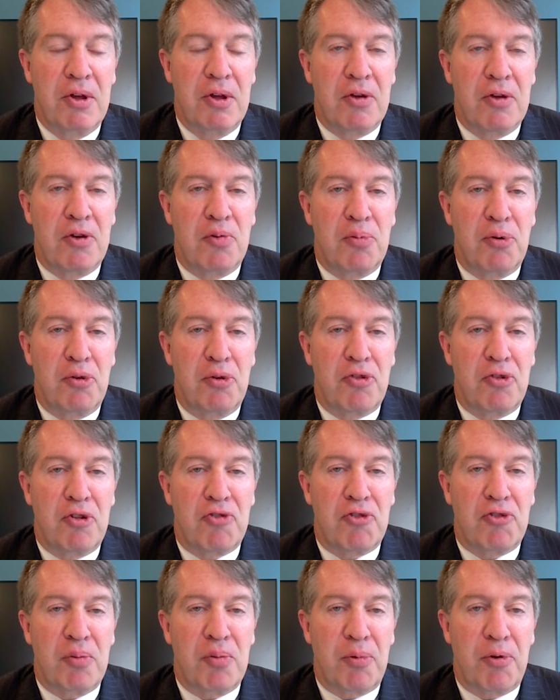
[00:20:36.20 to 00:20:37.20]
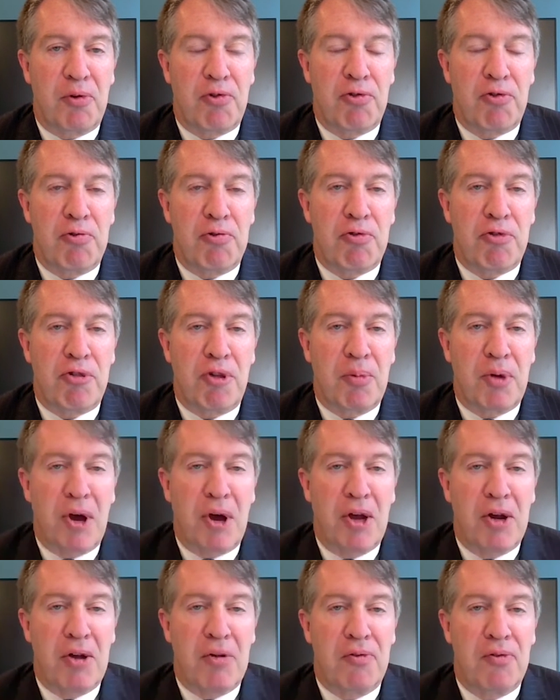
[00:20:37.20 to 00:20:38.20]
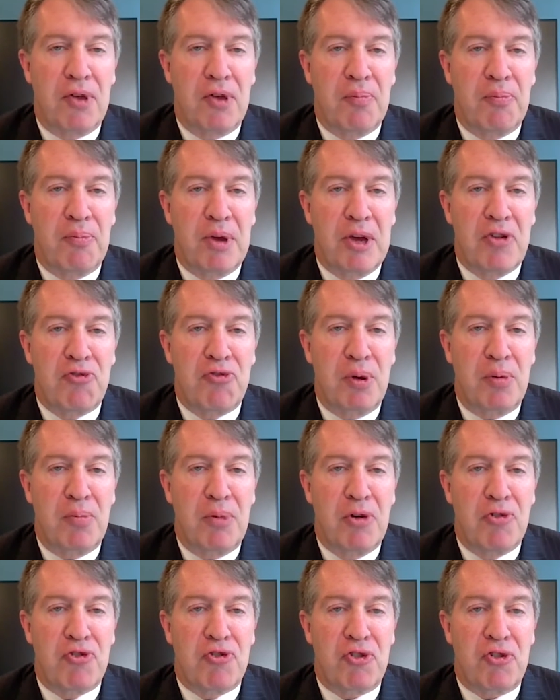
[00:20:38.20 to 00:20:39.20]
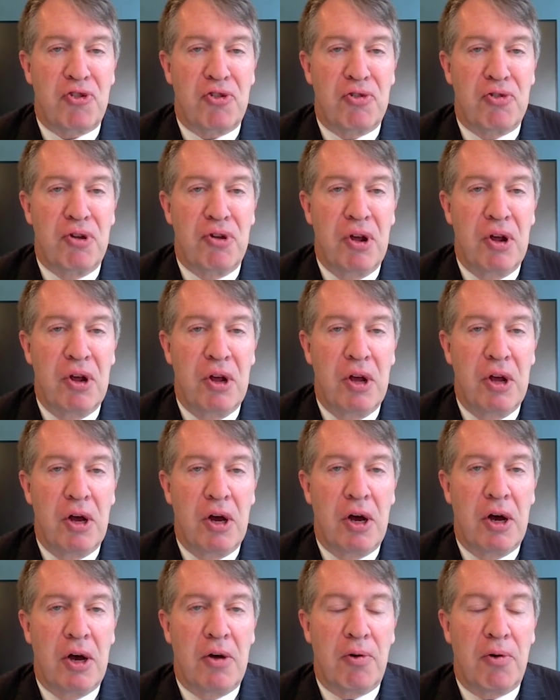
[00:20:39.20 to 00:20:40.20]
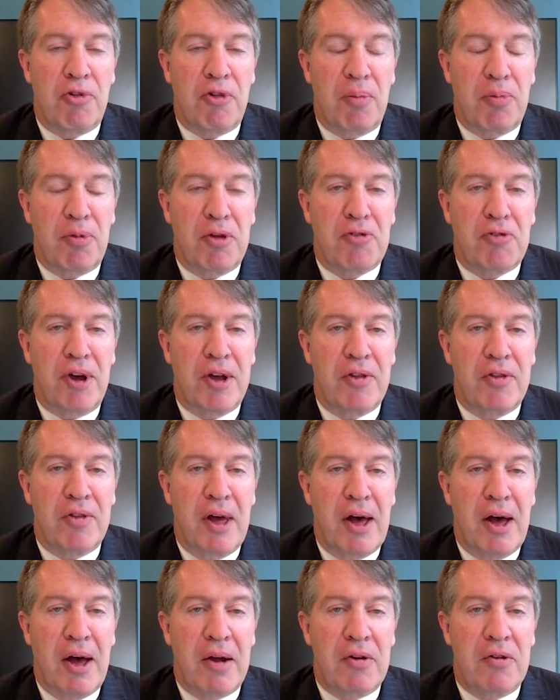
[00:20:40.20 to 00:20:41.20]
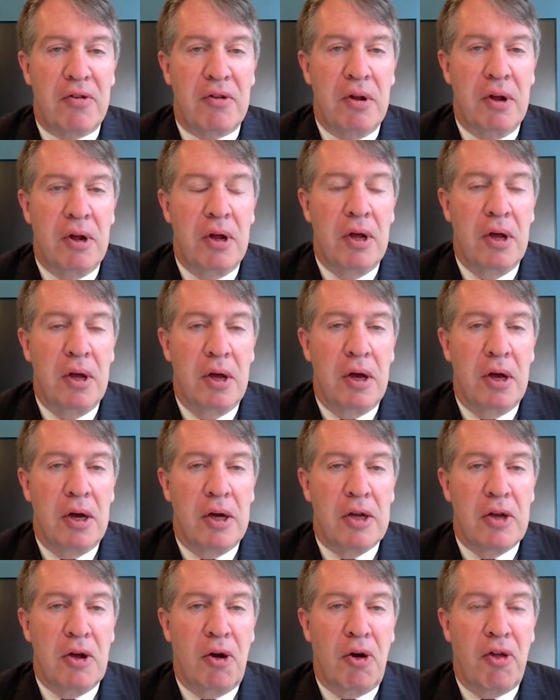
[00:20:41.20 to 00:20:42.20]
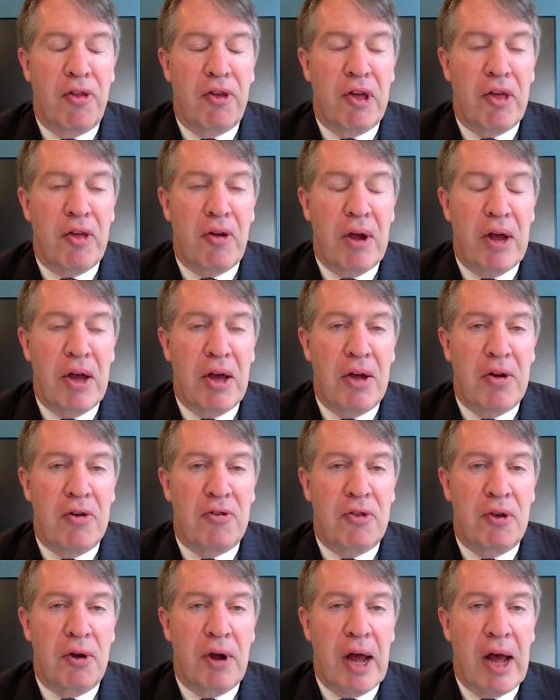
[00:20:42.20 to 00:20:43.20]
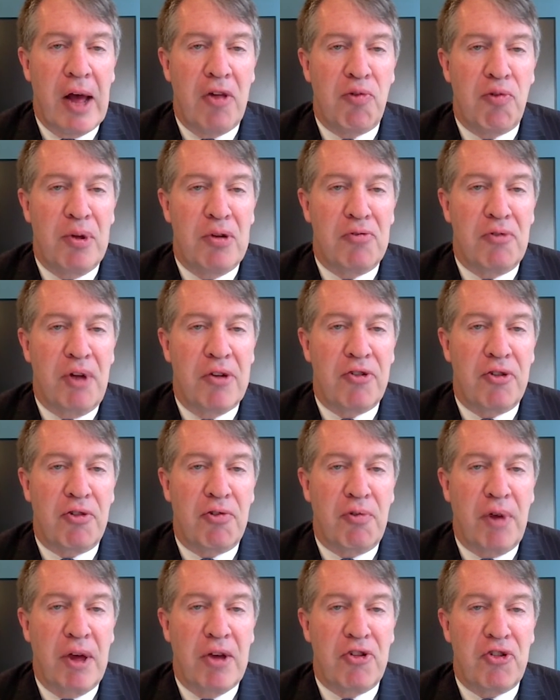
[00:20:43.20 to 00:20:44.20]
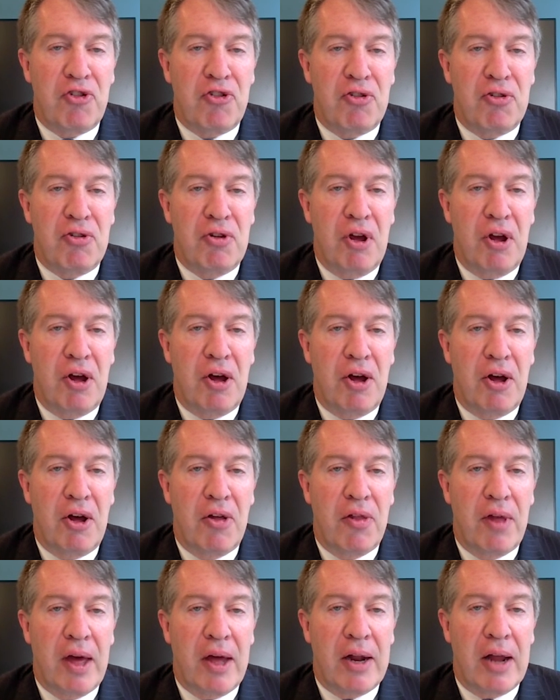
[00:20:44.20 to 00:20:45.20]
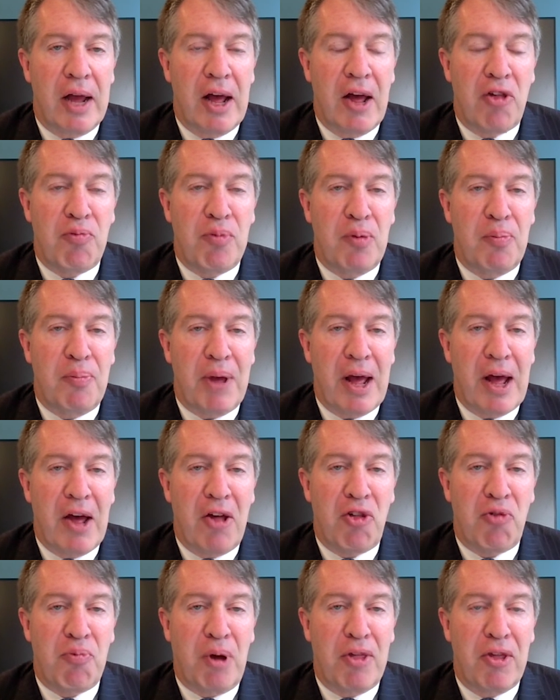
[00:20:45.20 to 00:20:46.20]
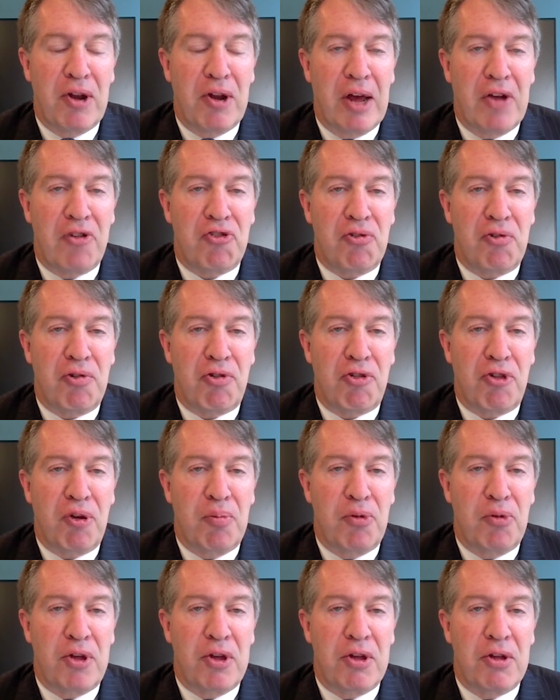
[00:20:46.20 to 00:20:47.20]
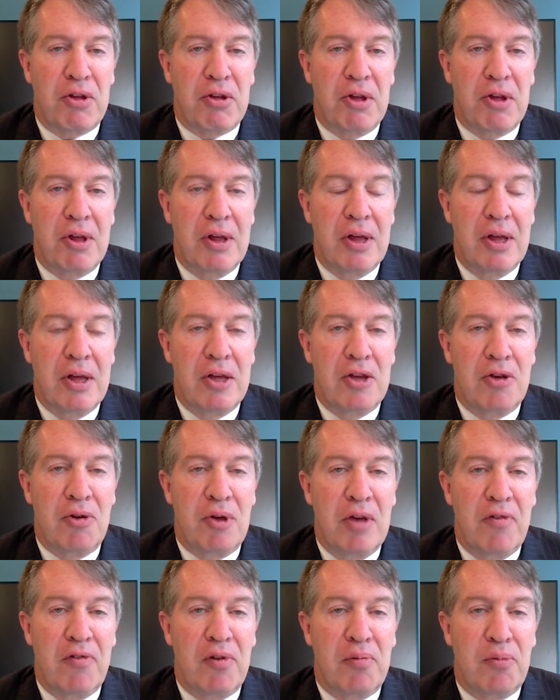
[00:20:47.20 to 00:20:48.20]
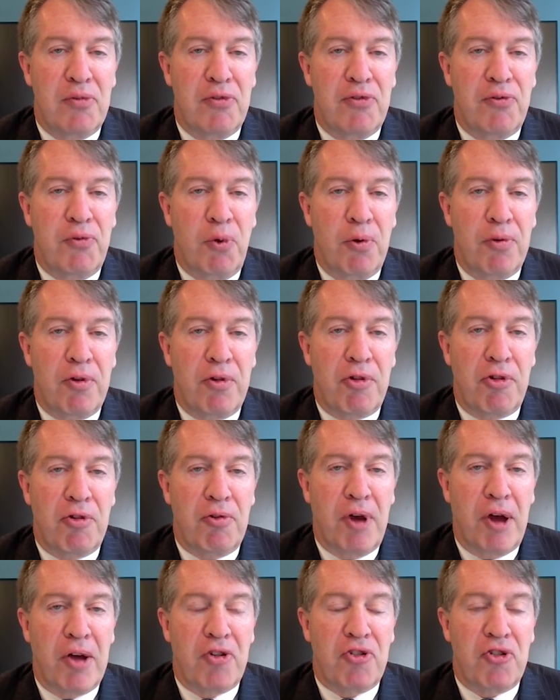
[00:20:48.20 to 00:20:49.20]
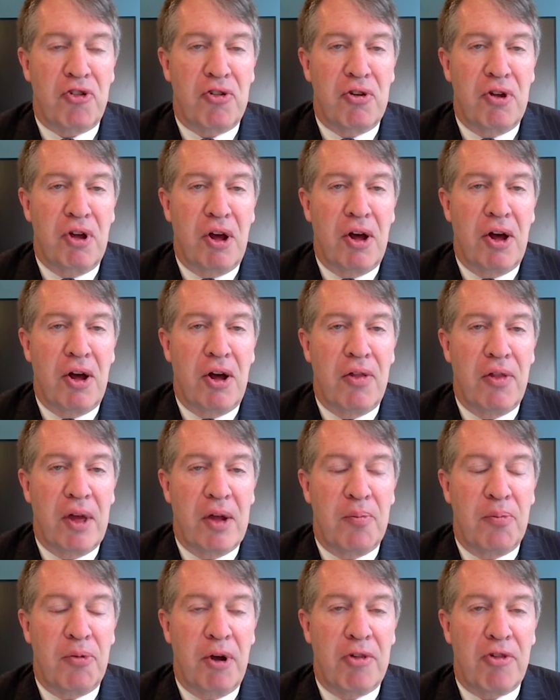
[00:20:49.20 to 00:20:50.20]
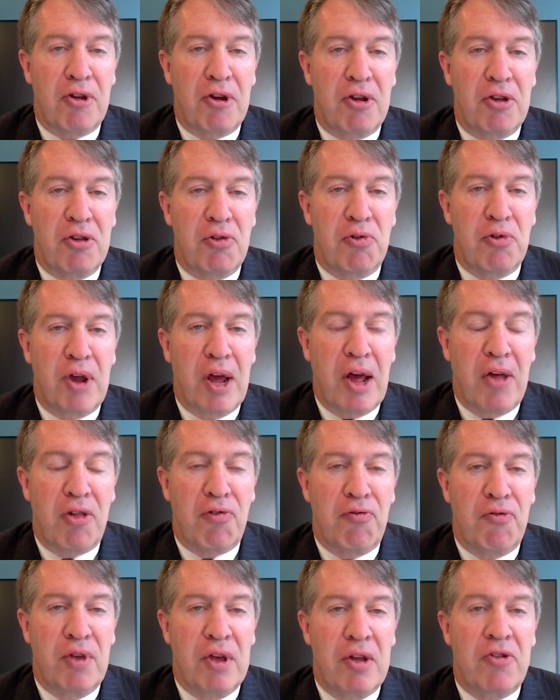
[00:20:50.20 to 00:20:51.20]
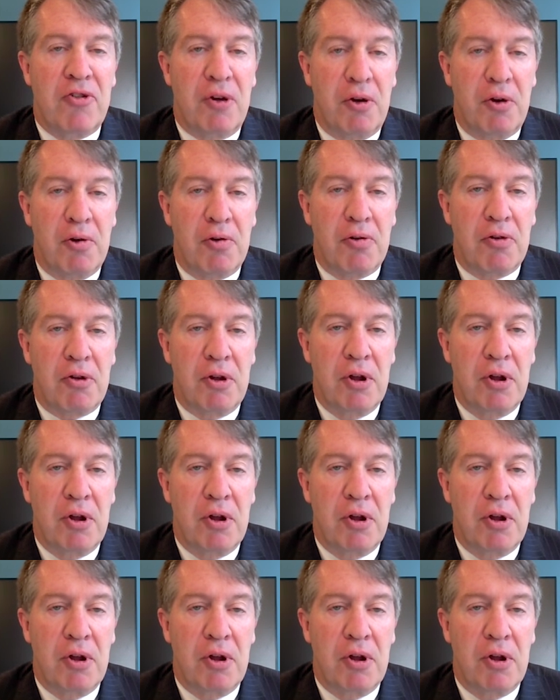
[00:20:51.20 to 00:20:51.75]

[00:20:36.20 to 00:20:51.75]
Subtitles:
could potentially pursue some kind of impeachment motion or something like that. On the other hand, there has been legislation that has been passed by the National Assembly, even before this election, that President Yoon has vetoed.